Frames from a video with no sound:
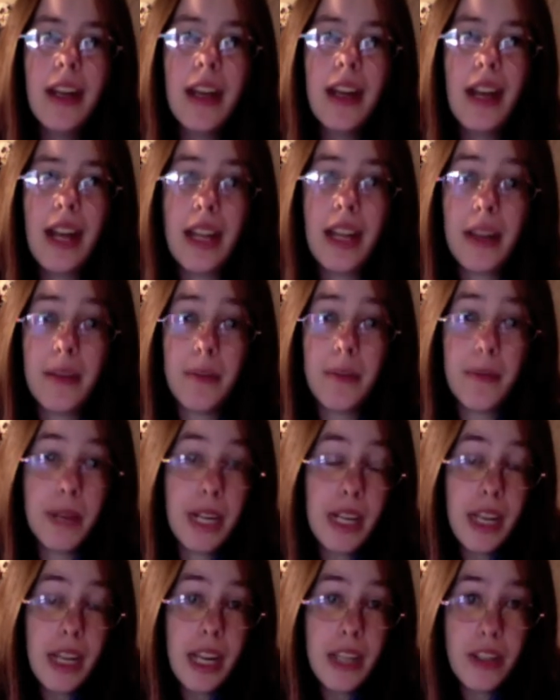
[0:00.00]

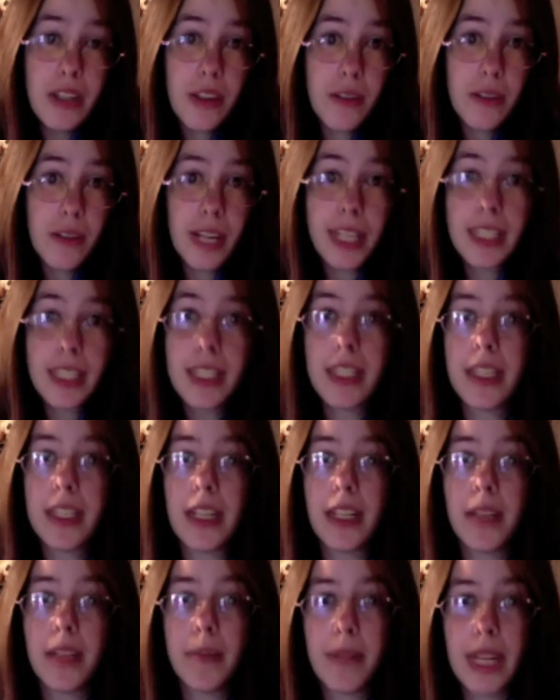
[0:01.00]
But I should have gone to
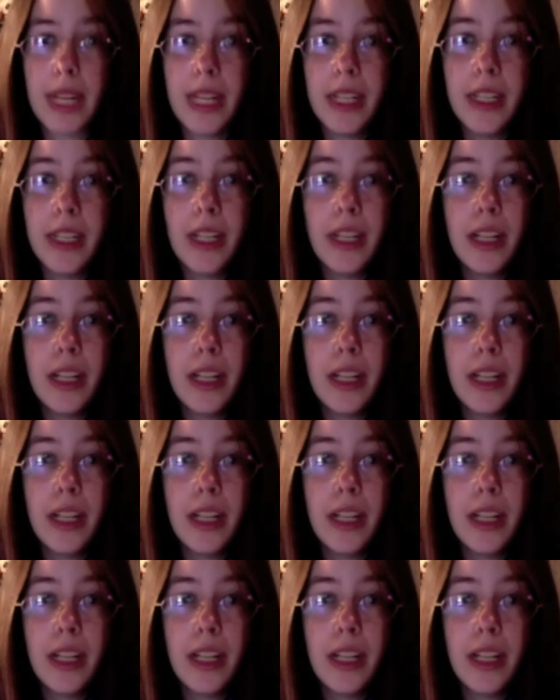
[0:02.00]
therapy,